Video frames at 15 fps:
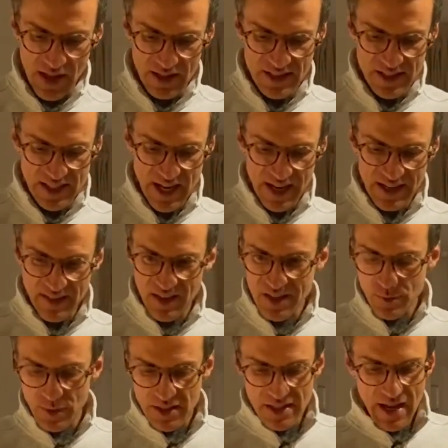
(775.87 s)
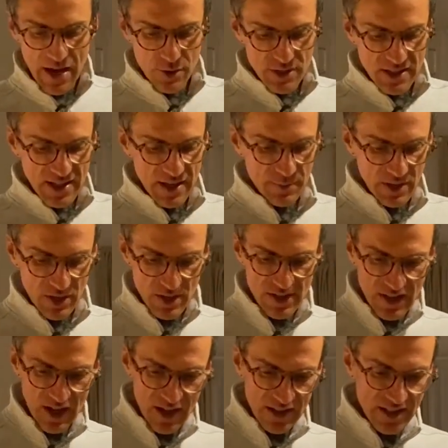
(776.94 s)
I take this one out again
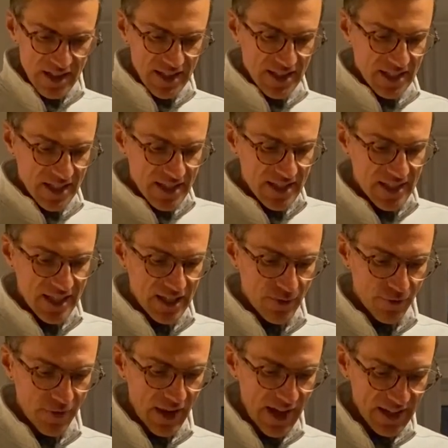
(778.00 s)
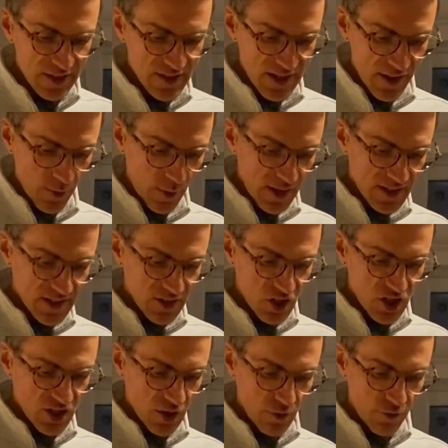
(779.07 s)
because it needs to sit flat, because otherwise it's
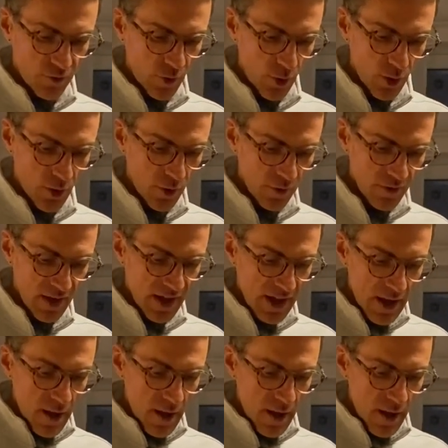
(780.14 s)
just going to fall off.